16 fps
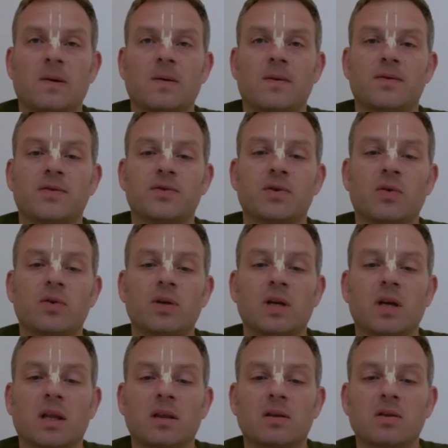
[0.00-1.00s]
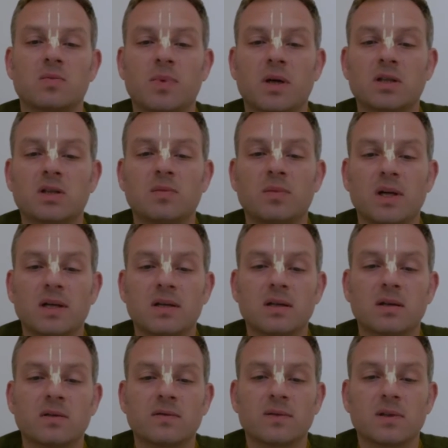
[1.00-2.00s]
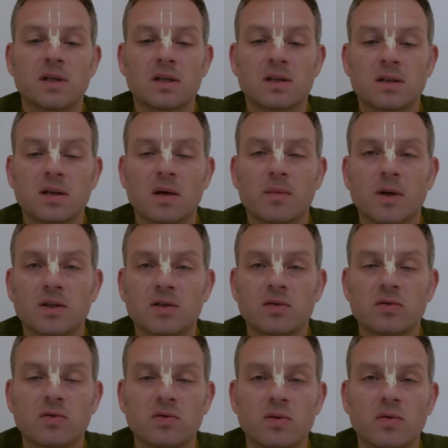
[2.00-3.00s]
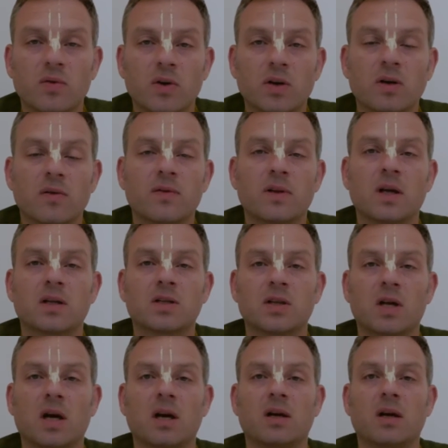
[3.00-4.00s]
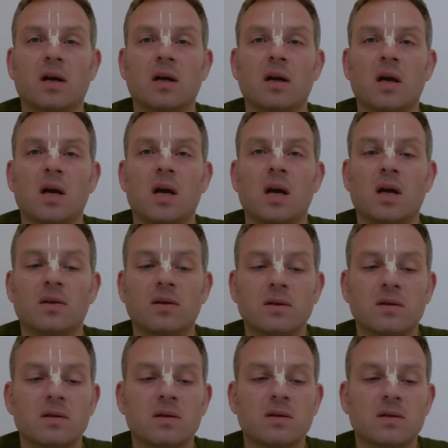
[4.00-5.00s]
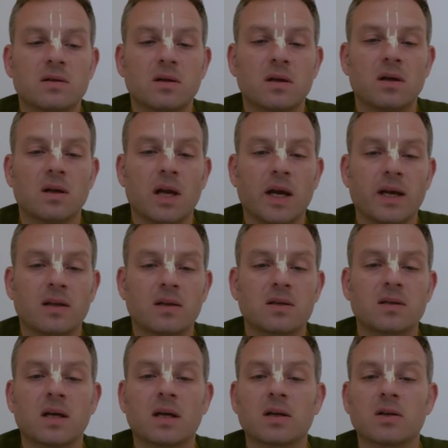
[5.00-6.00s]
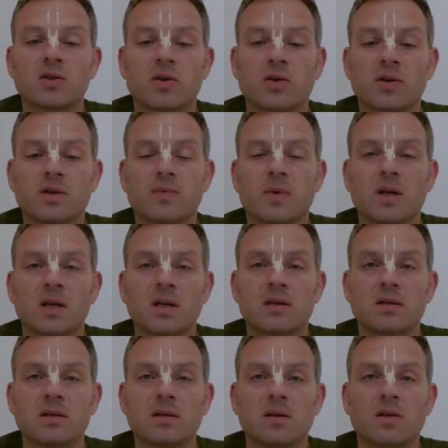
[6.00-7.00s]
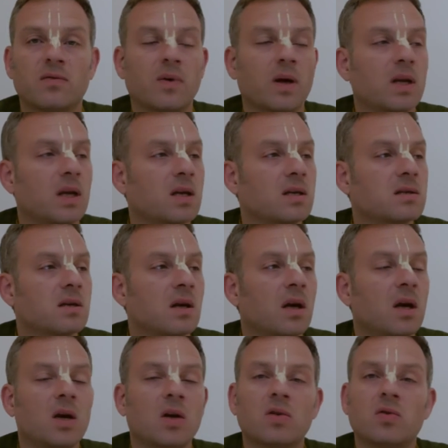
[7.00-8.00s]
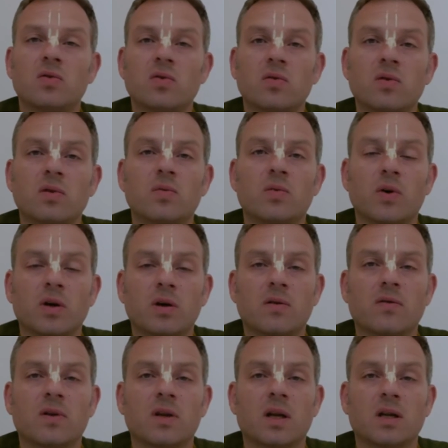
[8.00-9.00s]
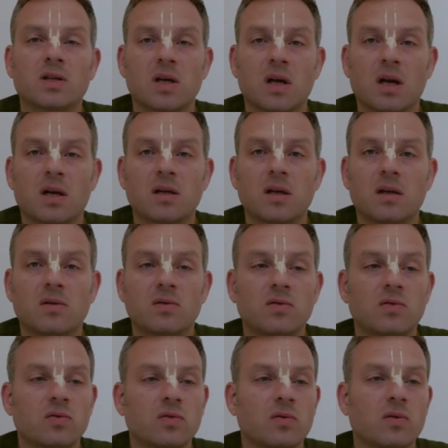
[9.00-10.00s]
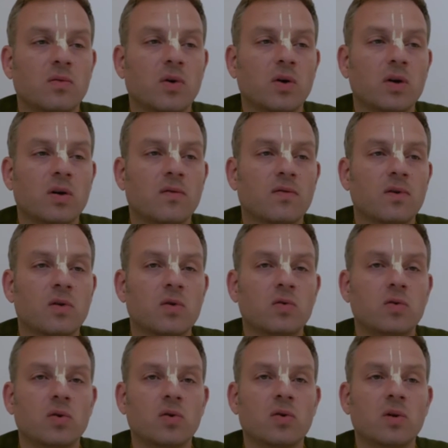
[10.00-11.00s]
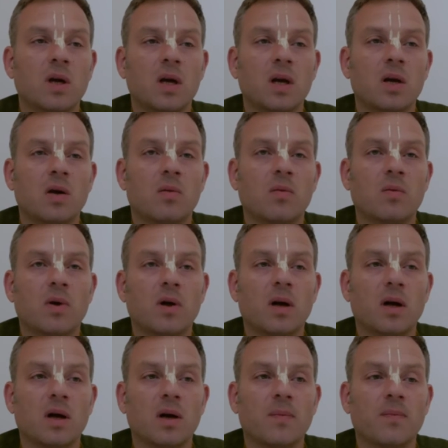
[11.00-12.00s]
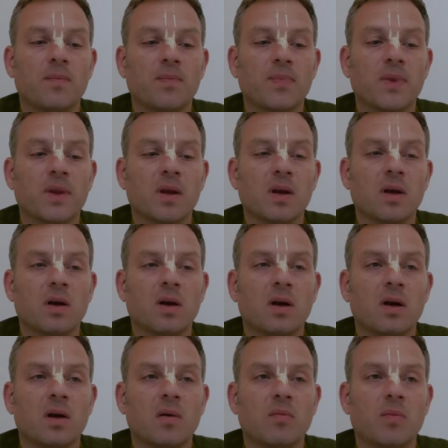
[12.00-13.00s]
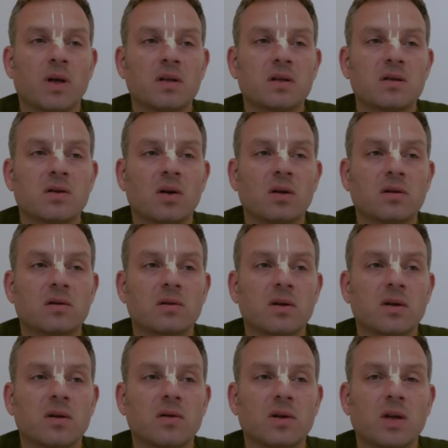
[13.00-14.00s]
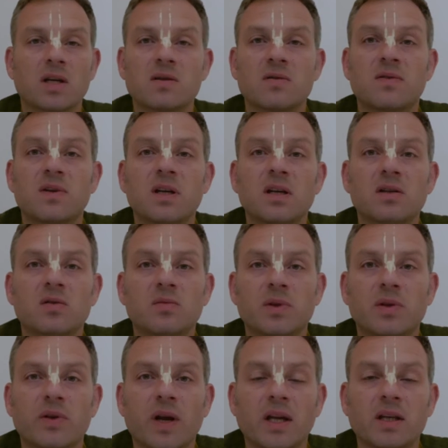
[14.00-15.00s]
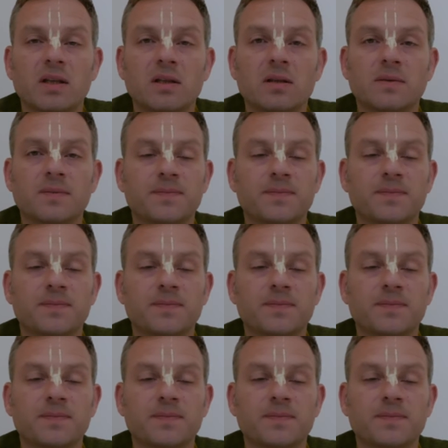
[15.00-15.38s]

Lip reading: So he got the special blessing of Srila Maharaj to do the work of the Acharya. And this is like the second choice one has. No? If one has to do the work of an Acharya, to do the work of a Guru, but doesn't feel to be ready,